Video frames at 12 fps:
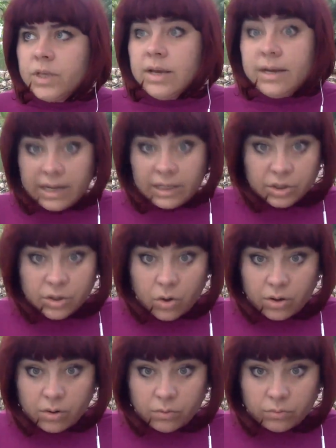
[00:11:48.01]
red
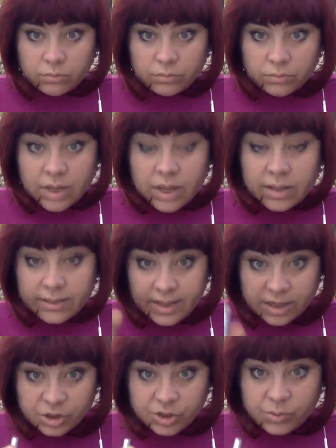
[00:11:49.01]
coral,
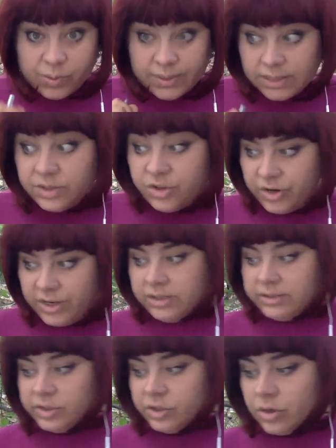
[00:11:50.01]
natural and
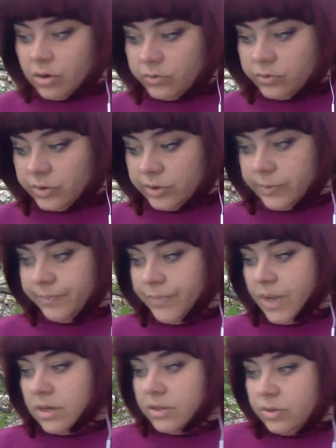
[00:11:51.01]
untreated stones.
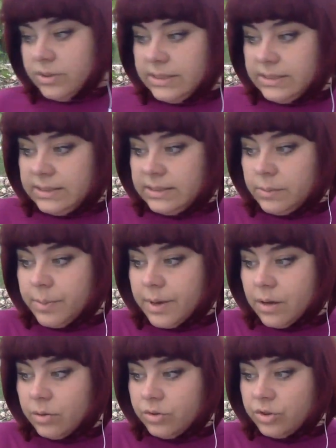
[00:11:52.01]
So this is
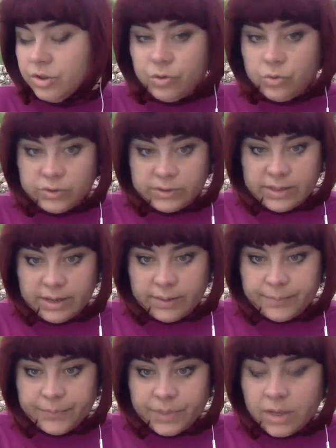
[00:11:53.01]
about
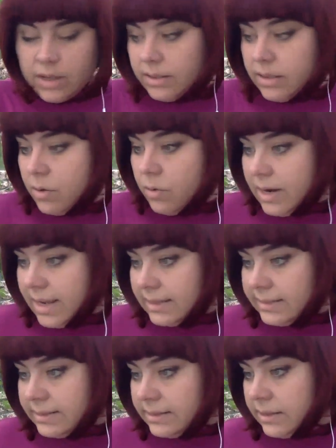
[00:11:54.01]
Tuesday. Now
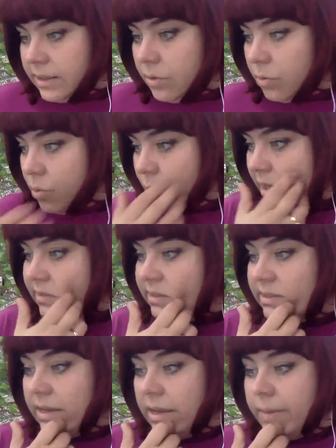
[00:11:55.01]
let's see
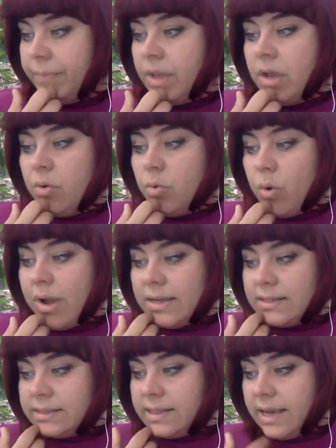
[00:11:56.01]
Wednesday.
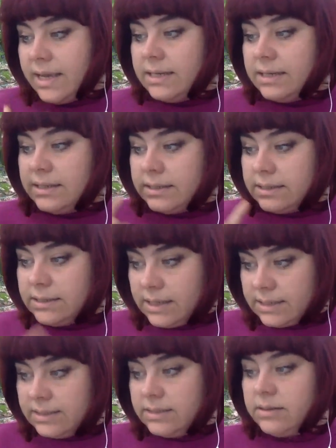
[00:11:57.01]
Wednesday,
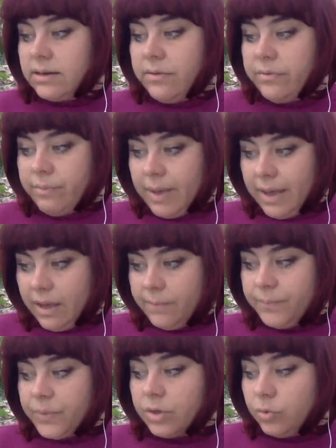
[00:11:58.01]
6th of May,
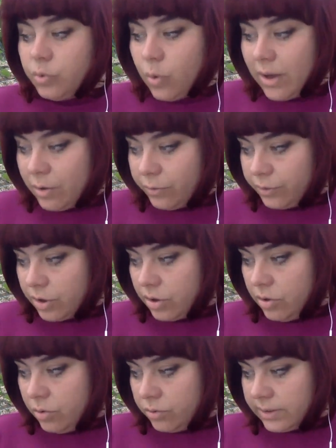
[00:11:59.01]
12th
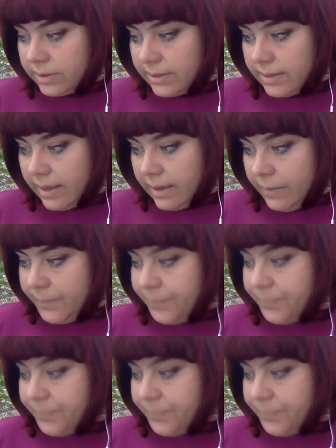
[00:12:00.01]
lunar day.